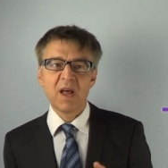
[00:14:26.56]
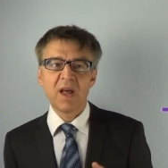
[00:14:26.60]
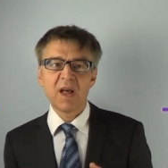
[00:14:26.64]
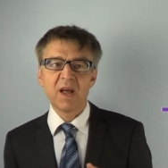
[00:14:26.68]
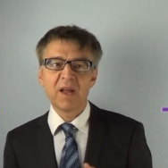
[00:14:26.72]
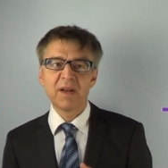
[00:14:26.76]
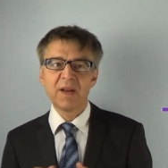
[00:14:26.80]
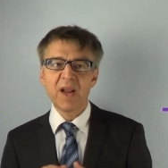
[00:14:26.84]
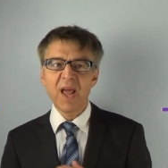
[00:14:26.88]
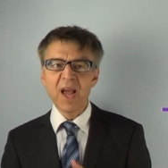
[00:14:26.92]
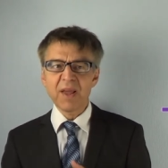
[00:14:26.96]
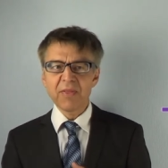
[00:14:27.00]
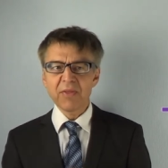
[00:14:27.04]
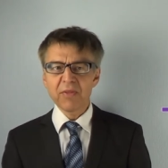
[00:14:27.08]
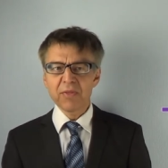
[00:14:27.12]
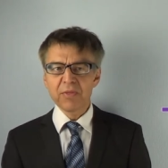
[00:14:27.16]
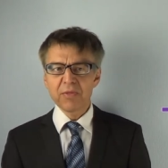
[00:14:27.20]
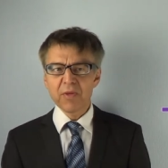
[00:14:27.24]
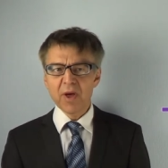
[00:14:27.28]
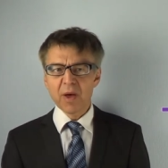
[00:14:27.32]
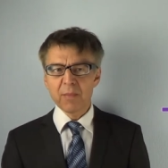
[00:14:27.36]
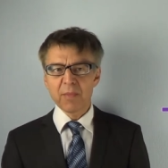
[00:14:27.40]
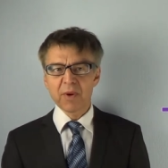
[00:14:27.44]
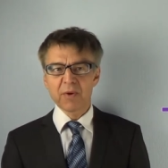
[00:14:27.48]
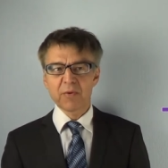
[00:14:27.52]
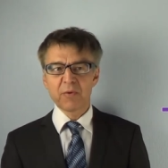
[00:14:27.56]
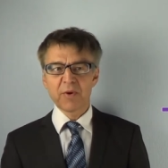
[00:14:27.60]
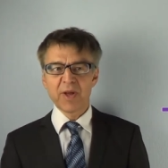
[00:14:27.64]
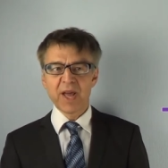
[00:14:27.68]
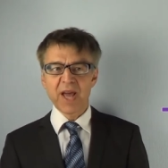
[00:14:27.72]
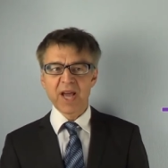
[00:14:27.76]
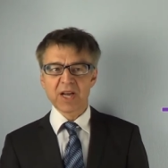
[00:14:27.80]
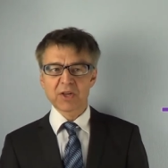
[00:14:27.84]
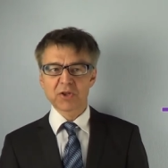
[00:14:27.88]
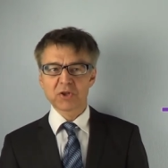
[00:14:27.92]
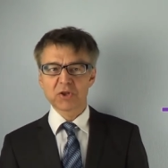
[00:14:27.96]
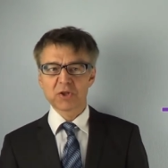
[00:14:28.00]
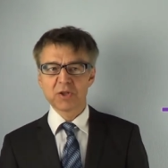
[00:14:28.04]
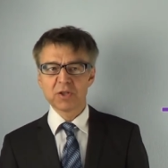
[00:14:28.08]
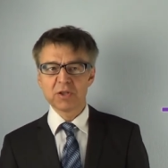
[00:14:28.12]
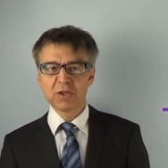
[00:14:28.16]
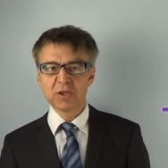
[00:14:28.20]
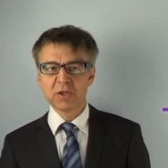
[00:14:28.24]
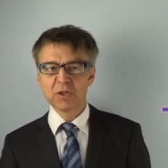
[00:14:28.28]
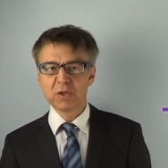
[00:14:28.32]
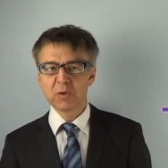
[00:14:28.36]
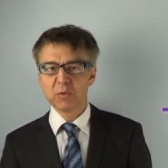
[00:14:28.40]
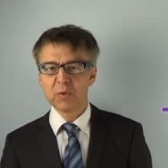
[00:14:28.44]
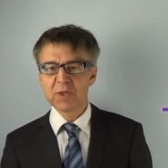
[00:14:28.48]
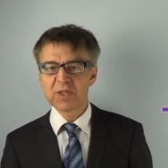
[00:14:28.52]
An exothermic
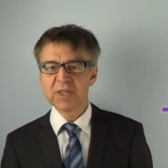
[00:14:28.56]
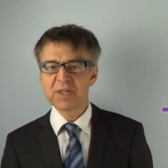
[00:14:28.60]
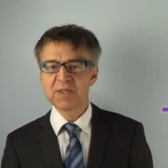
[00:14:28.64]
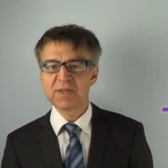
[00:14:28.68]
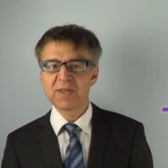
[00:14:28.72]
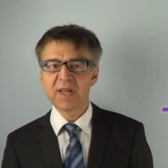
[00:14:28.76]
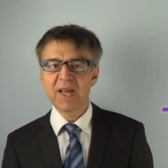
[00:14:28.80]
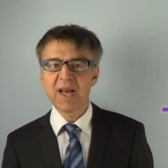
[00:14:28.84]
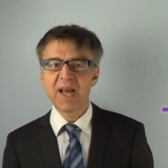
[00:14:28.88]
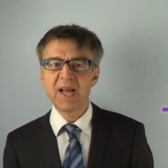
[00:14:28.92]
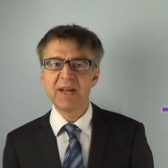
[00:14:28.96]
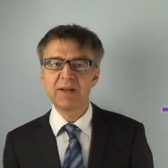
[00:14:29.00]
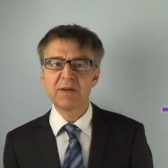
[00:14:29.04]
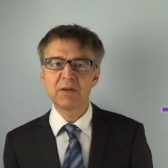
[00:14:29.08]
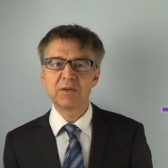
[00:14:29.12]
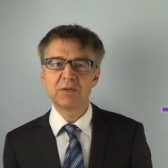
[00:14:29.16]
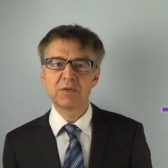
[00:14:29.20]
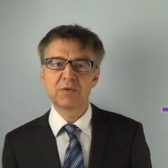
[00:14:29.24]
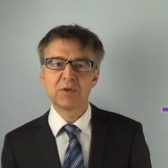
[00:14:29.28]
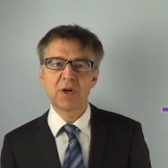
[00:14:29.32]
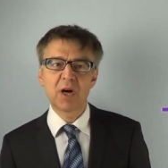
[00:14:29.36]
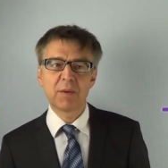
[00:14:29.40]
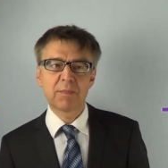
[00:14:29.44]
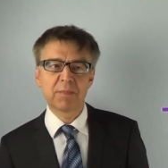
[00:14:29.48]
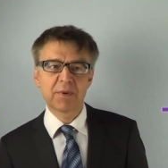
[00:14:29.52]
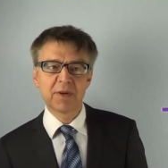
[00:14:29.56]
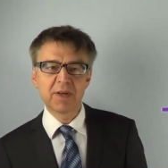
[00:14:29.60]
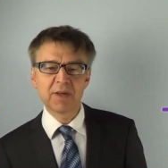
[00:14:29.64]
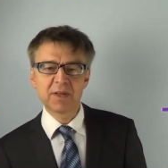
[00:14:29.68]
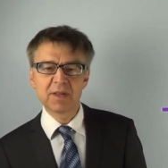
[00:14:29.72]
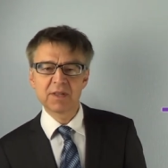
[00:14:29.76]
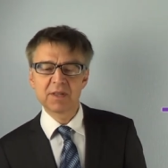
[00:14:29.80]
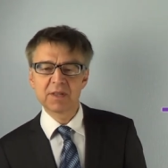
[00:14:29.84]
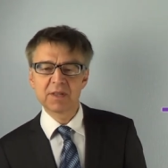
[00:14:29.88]
reaction, which is endotropic,